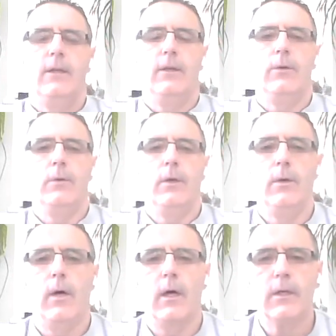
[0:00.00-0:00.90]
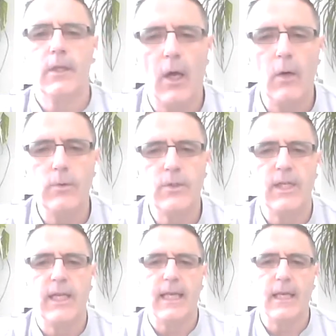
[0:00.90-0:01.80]
who are
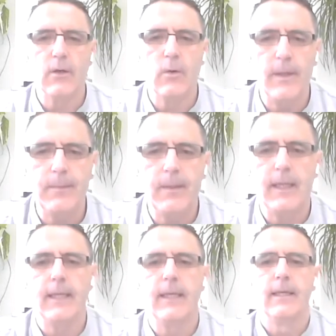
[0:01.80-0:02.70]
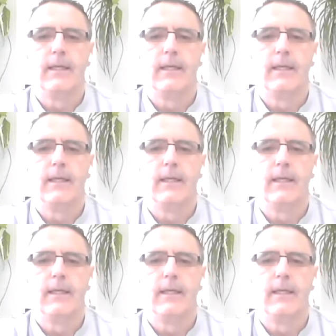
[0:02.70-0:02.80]
coaching, equipping,